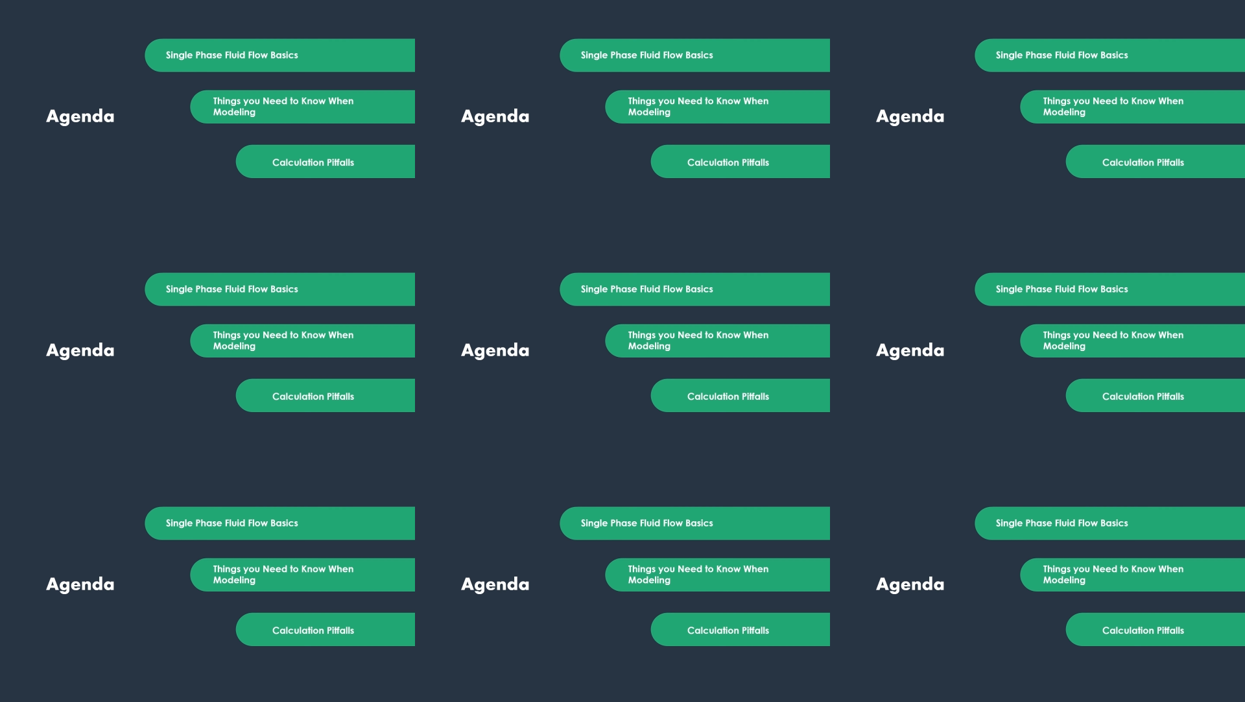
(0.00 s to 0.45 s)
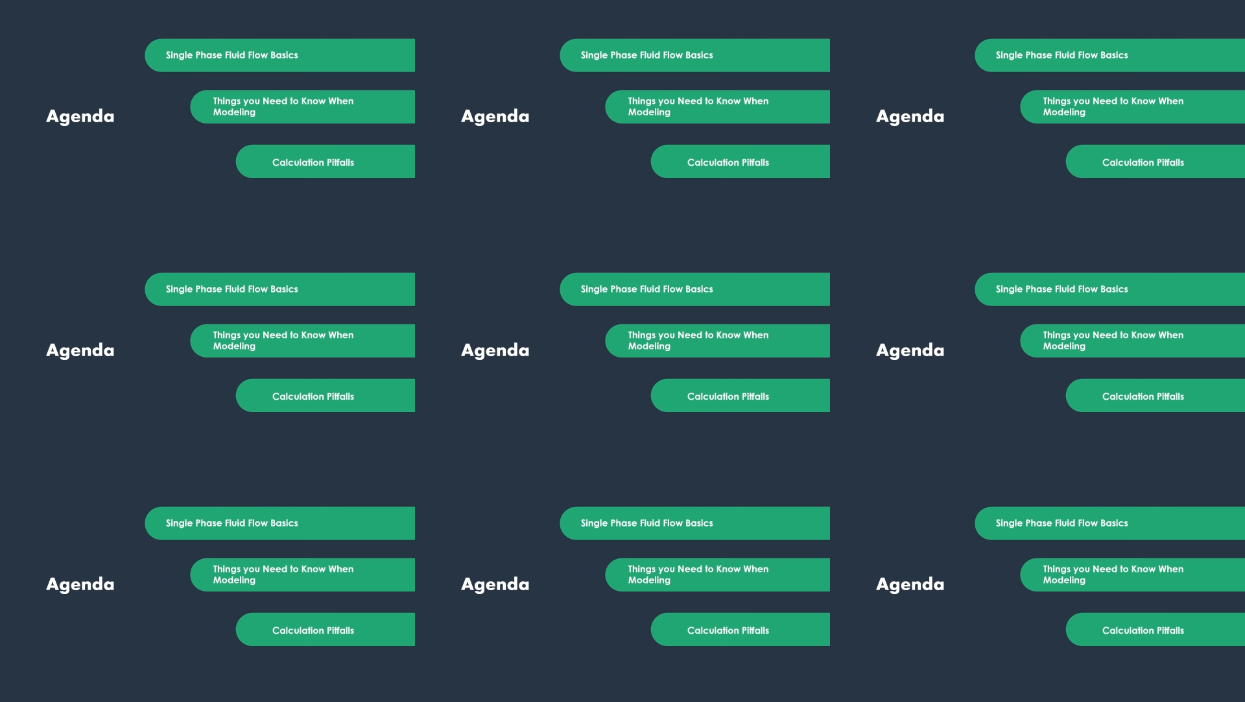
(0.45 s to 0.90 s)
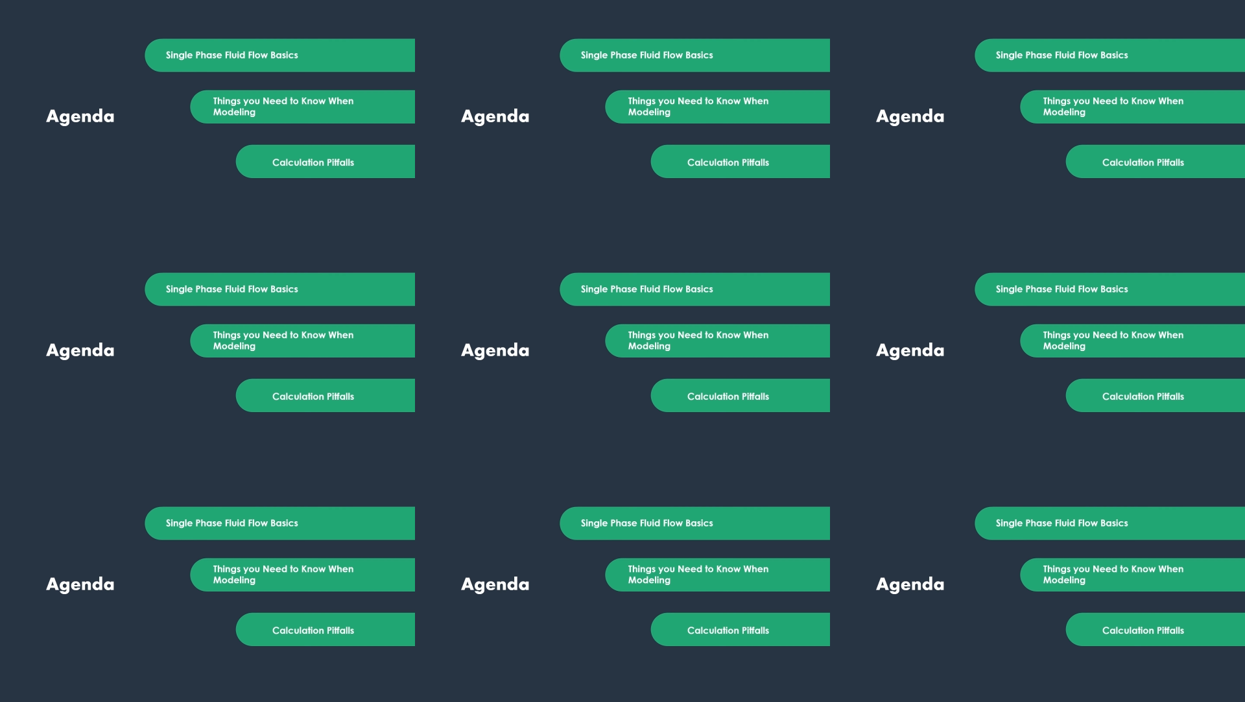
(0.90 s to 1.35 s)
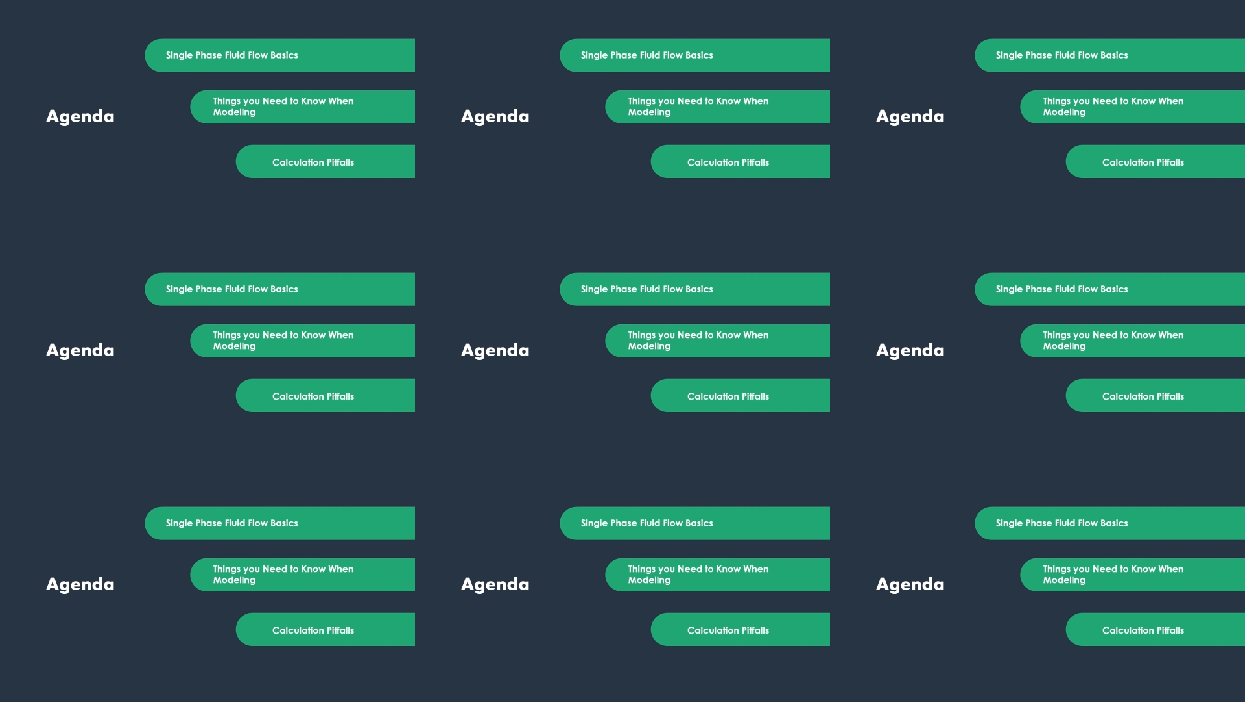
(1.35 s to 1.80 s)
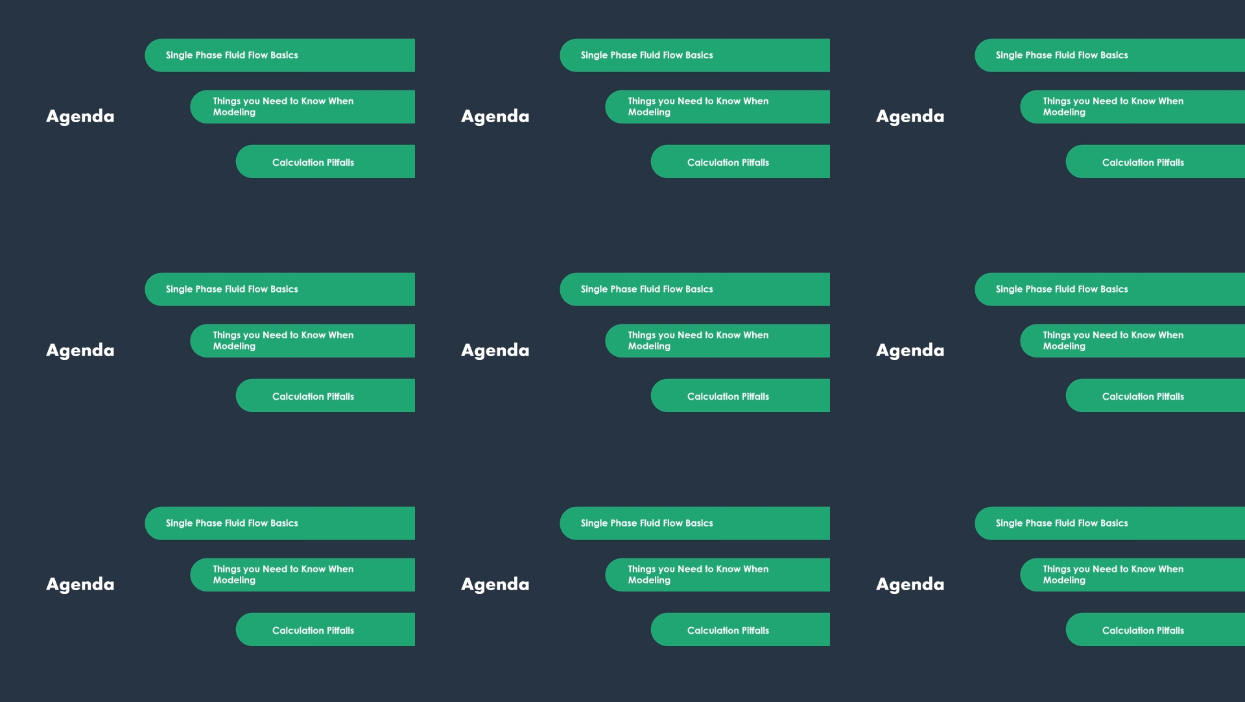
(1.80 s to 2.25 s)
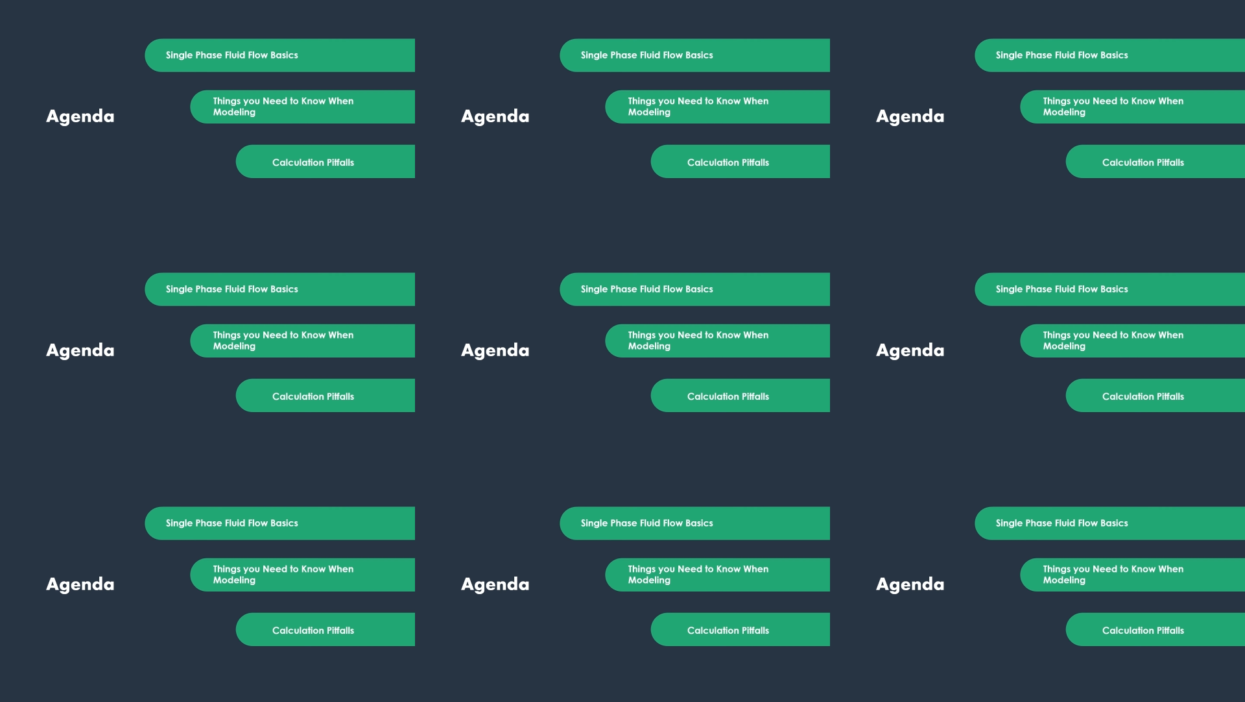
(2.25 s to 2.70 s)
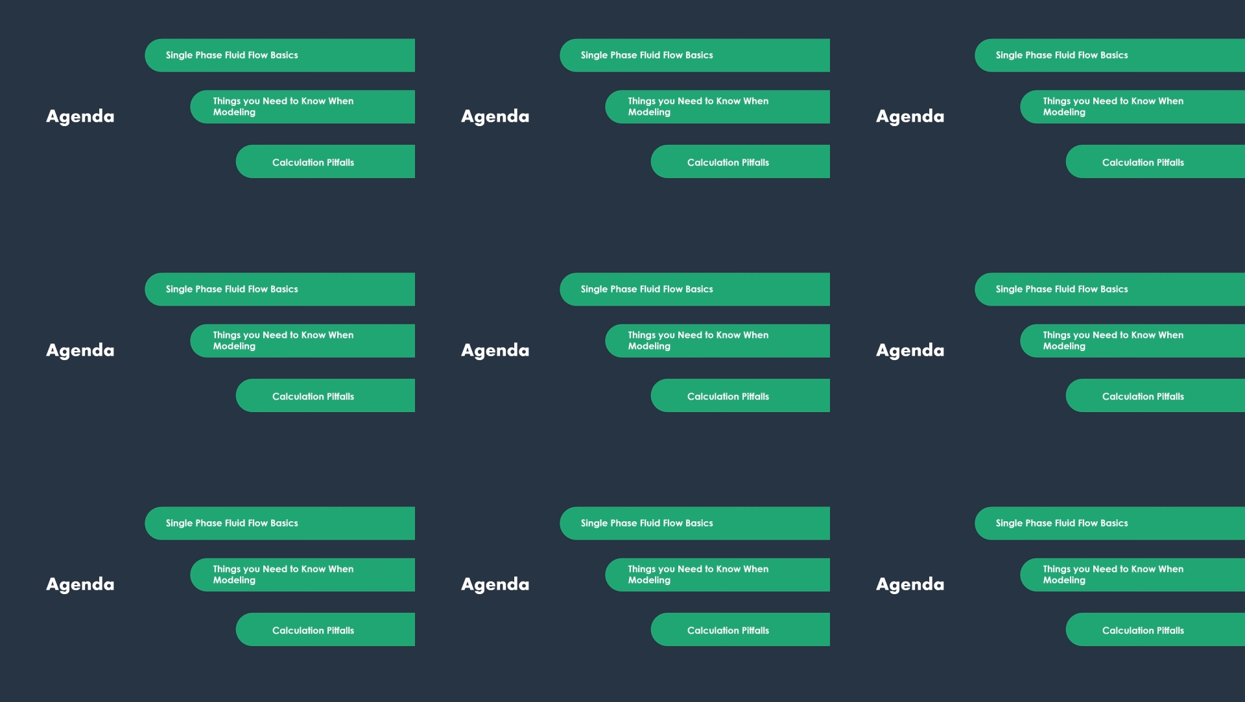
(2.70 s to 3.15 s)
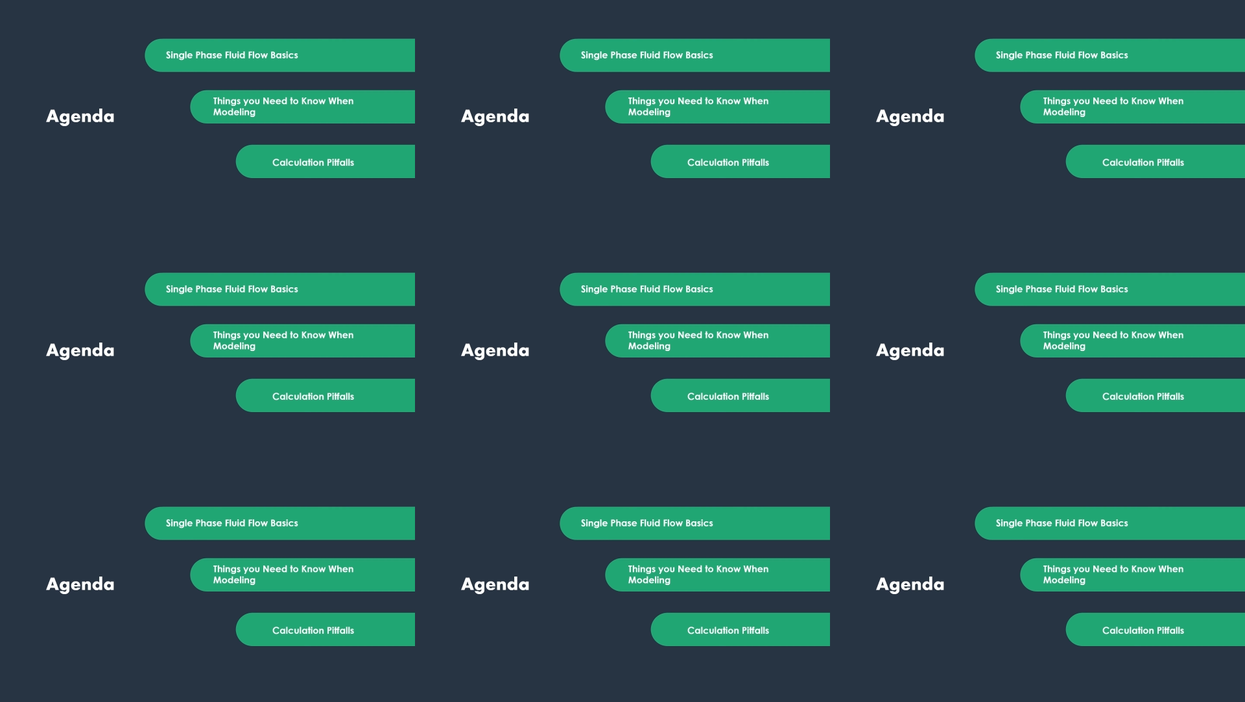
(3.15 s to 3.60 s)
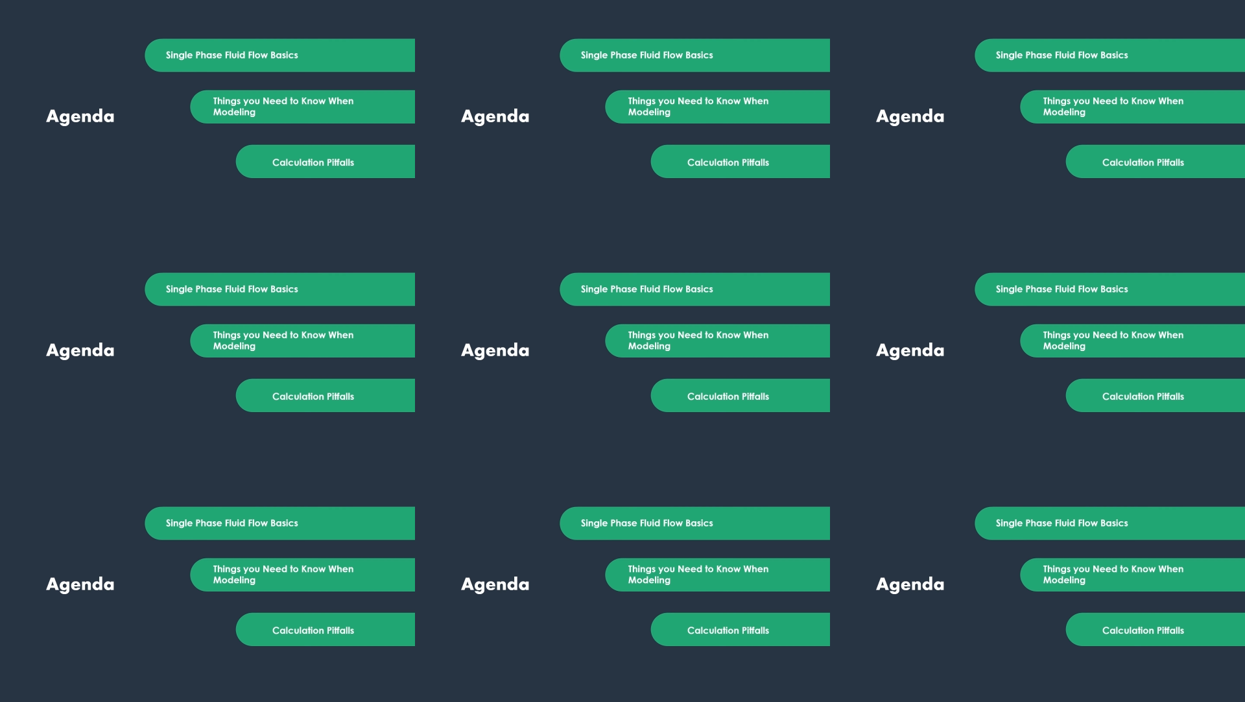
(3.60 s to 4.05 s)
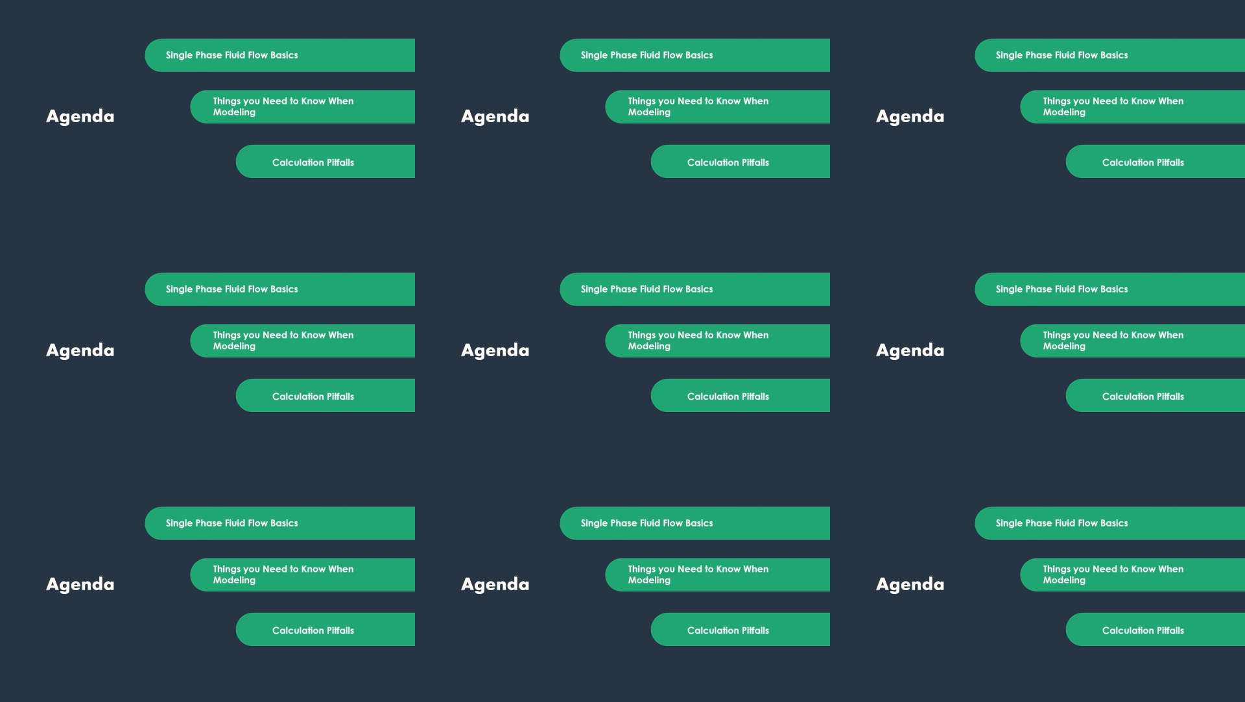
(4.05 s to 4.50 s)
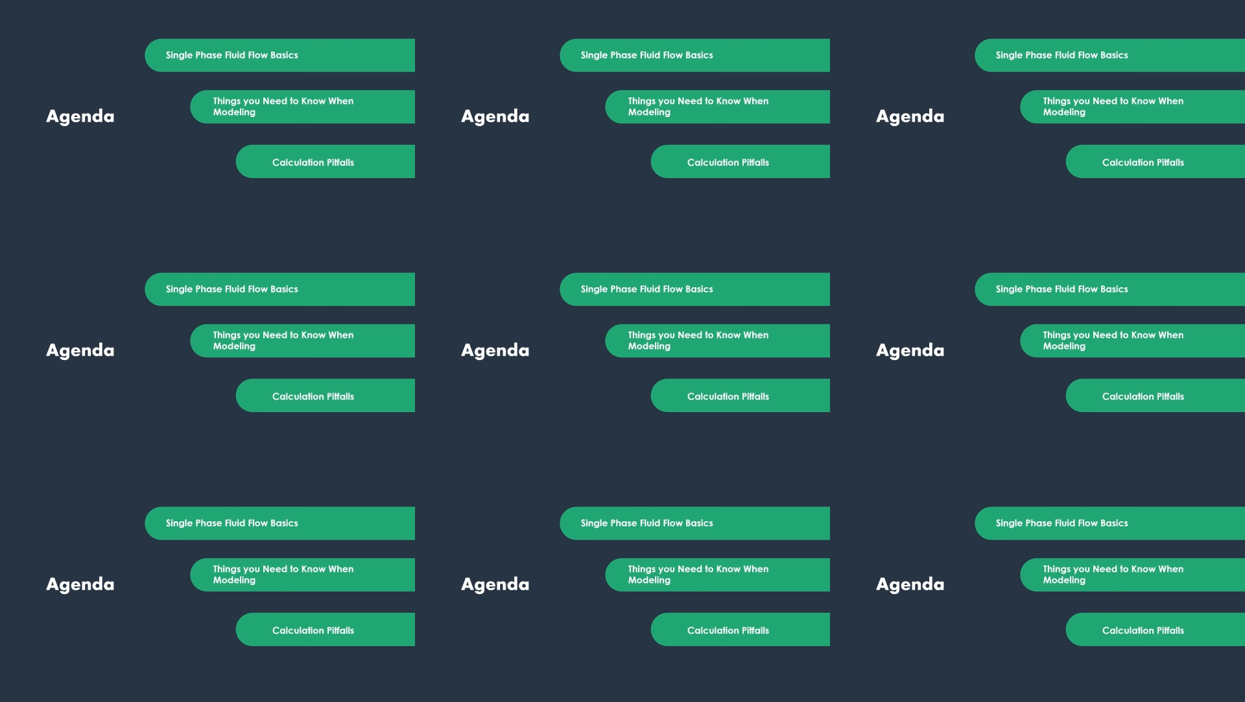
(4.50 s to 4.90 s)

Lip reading: [unreadable: no face in view]